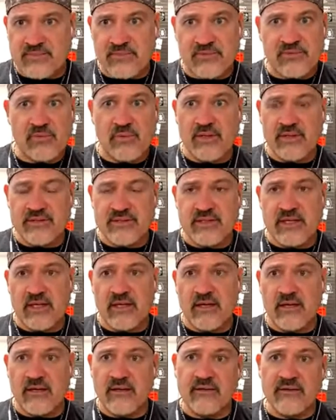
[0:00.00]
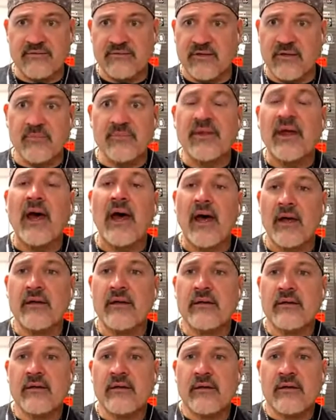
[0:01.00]
between the skin and the zip tie
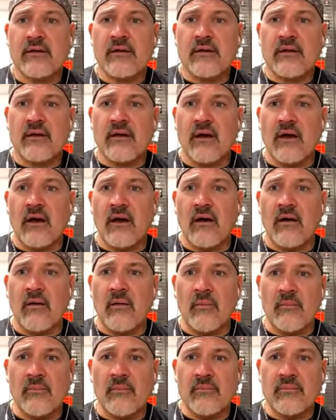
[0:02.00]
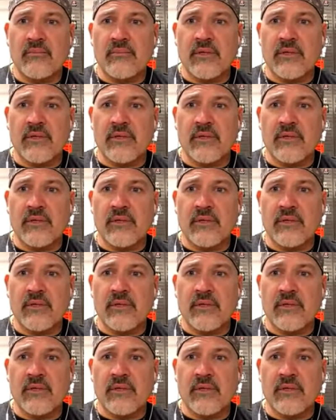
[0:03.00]
um,